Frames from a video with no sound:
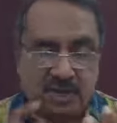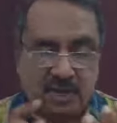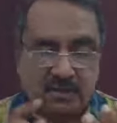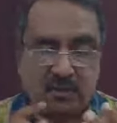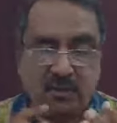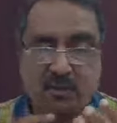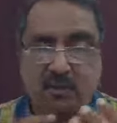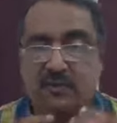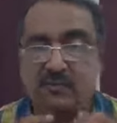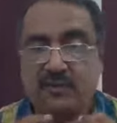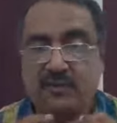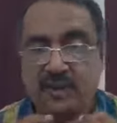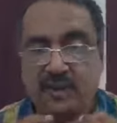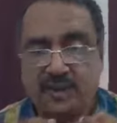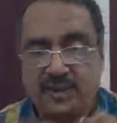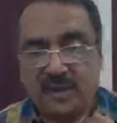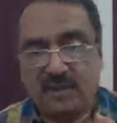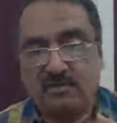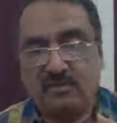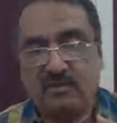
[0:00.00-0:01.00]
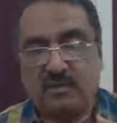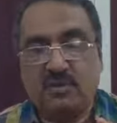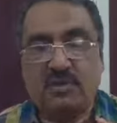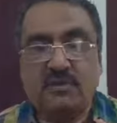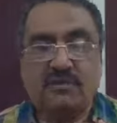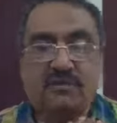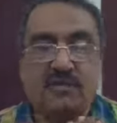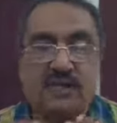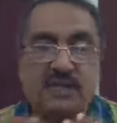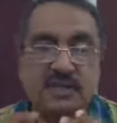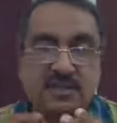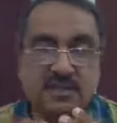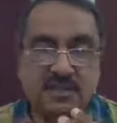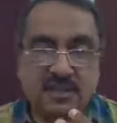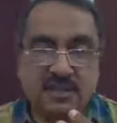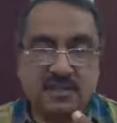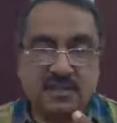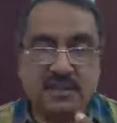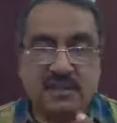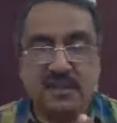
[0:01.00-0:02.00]
about for term loan, for
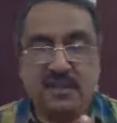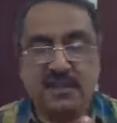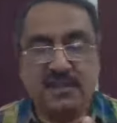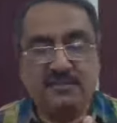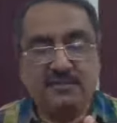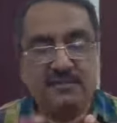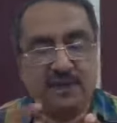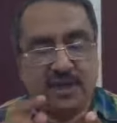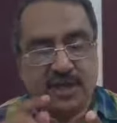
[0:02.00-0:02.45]
CC,